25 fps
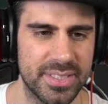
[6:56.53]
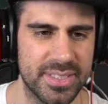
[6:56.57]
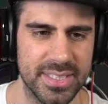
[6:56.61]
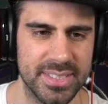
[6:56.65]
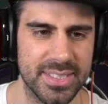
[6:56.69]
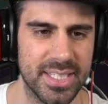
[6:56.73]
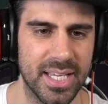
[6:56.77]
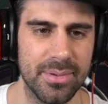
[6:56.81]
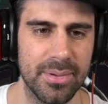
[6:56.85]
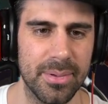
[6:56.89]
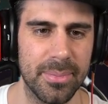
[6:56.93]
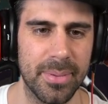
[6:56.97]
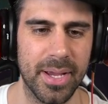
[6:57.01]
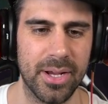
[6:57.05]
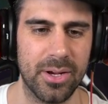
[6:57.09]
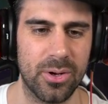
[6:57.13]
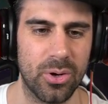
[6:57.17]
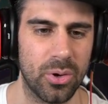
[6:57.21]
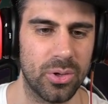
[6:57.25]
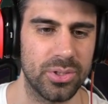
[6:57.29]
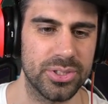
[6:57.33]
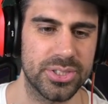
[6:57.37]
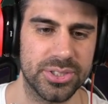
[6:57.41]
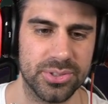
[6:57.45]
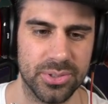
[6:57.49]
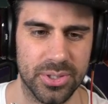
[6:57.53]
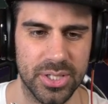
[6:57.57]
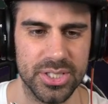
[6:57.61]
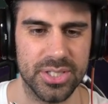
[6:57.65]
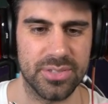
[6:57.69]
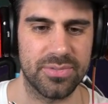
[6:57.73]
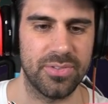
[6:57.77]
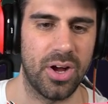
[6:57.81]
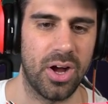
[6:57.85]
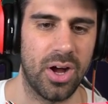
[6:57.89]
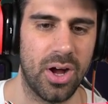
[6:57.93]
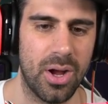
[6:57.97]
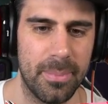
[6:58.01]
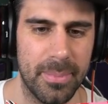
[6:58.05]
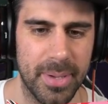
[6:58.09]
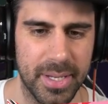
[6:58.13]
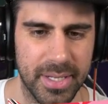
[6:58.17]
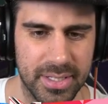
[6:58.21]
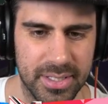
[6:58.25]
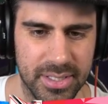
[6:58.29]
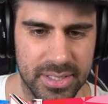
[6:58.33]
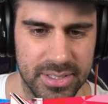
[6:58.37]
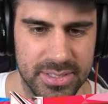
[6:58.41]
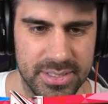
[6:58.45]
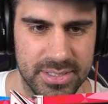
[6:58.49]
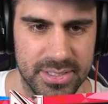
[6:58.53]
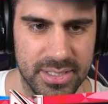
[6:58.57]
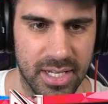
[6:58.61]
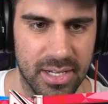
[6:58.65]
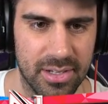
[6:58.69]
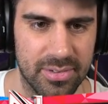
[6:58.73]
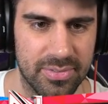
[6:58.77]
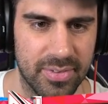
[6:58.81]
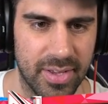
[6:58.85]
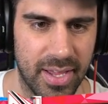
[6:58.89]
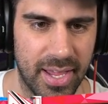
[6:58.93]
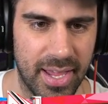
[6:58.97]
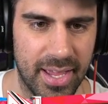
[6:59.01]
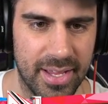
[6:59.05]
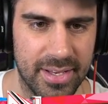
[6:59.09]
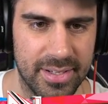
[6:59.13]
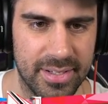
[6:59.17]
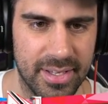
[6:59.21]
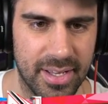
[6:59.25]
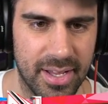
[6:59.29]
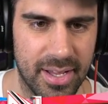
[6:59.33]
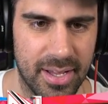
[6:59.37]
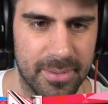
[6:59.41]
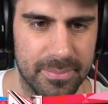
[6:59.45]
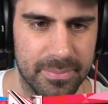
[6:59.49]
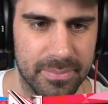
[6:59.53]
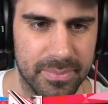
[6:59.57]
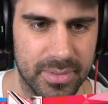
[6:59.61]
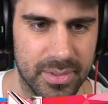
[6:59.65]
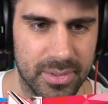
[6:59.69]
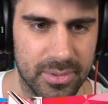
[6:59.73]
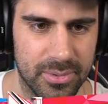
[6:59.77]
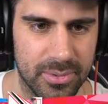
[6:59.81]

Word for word: is going to be my cold storage of all my good stuff. And um, oh